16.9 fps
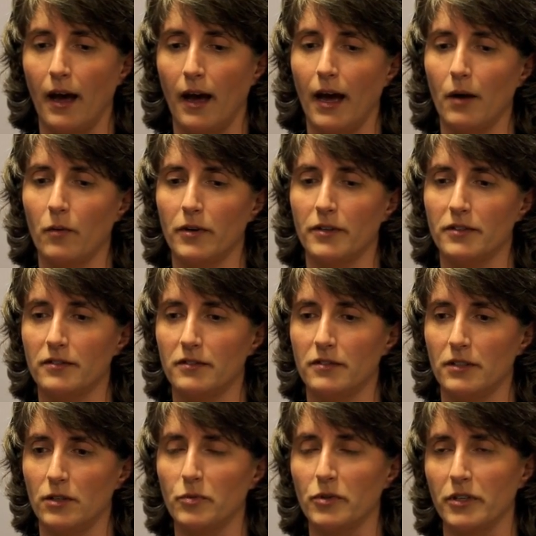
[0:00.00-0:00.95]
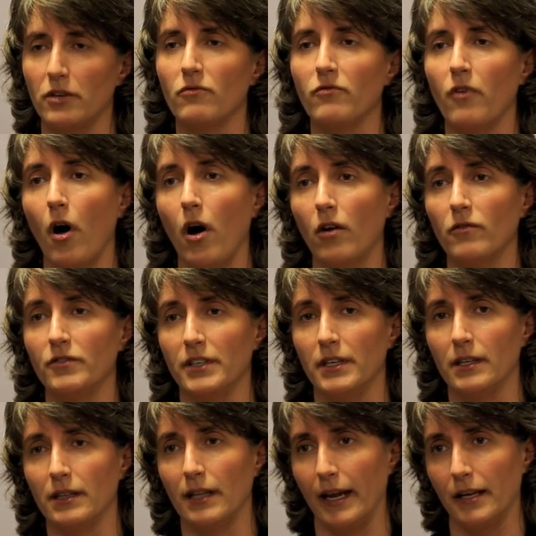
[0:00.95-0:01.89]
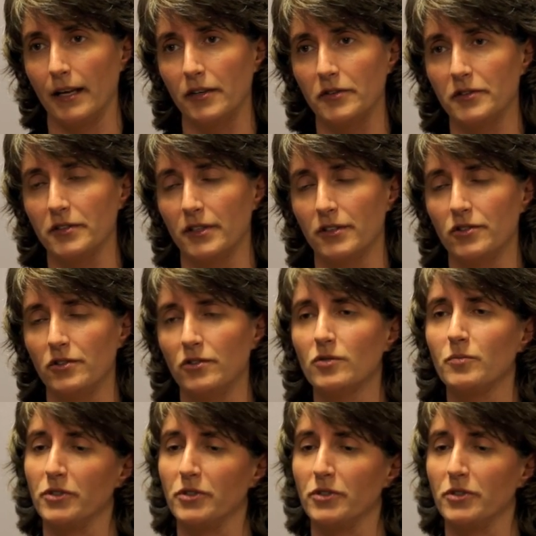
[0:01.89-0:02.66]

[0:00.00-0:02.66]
I was deeply involved in land use issues,